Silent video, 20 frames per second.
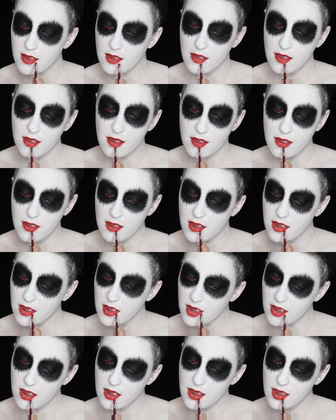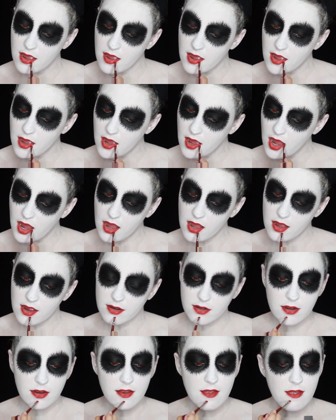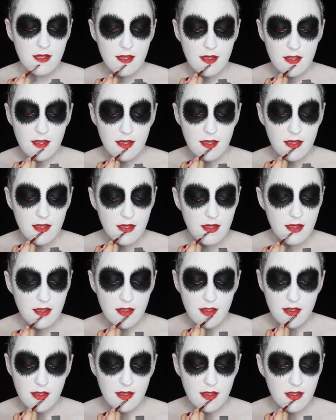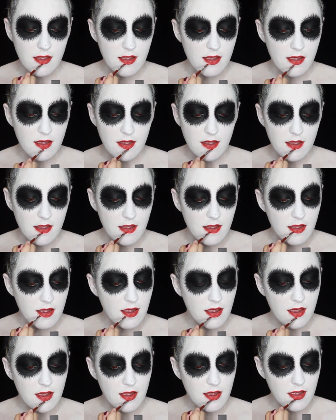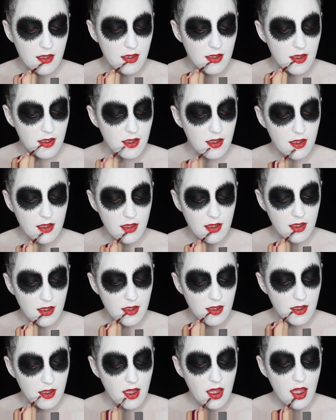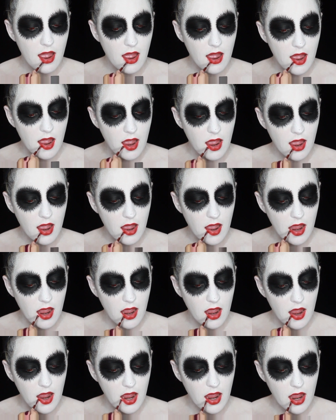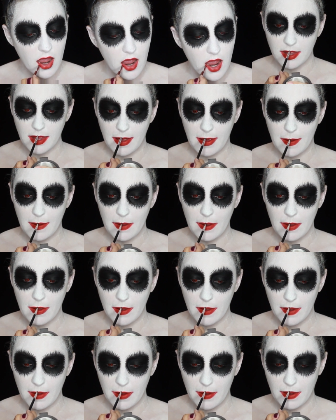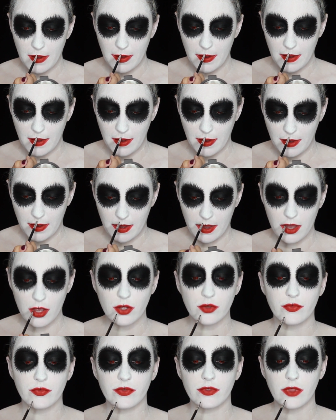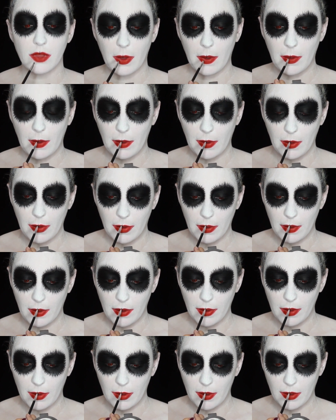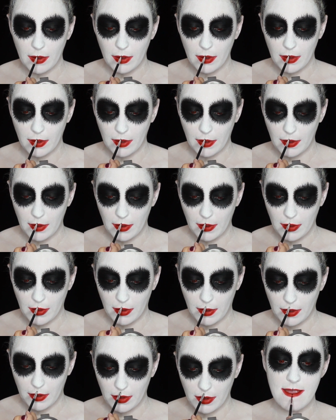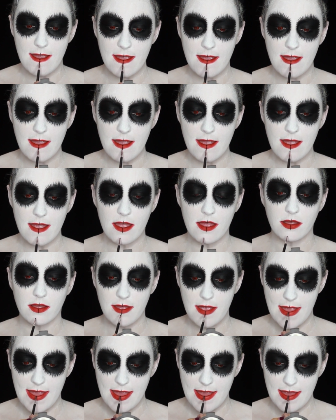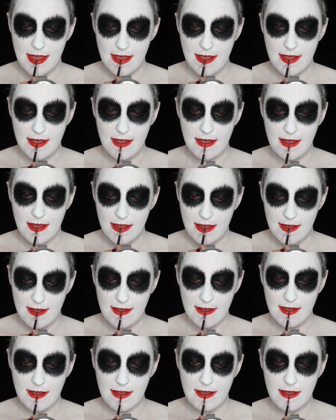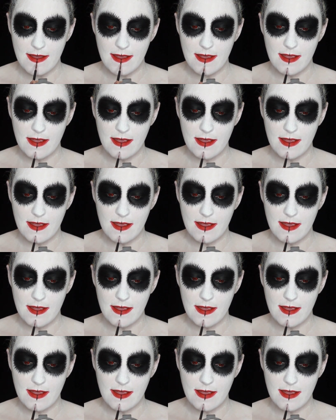And if you are going to be wearing this out, I definitely recommend putting on like a liquid lipstick of some kind because the body paint is water activated and will come off a lot quicker than like lipstick or something.